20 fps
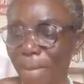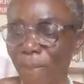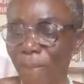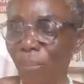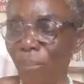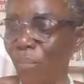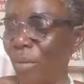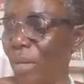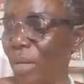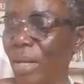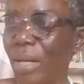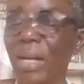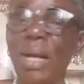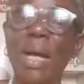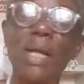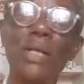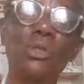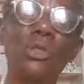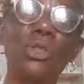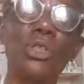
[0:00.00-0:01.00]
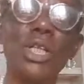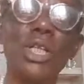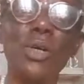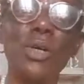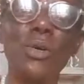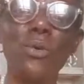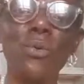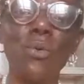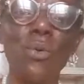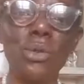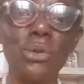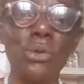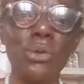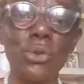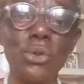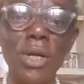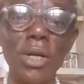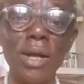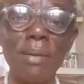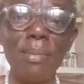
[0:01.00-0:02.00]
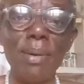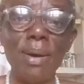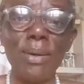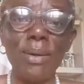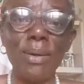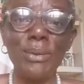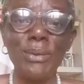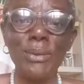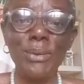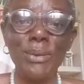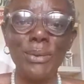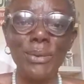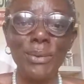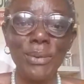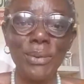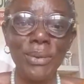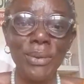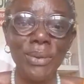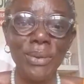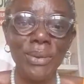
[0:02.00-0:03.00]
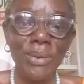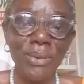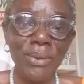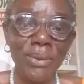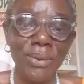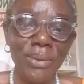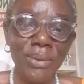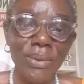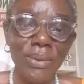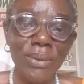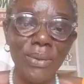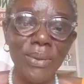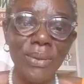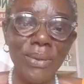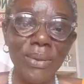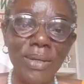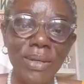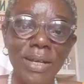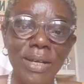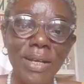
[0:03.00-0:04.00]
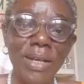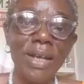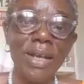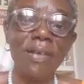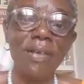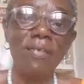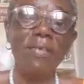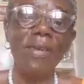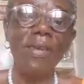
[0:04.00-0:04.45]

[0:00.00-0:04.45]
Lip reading: you can stay healthy naturally. And today we want to talk about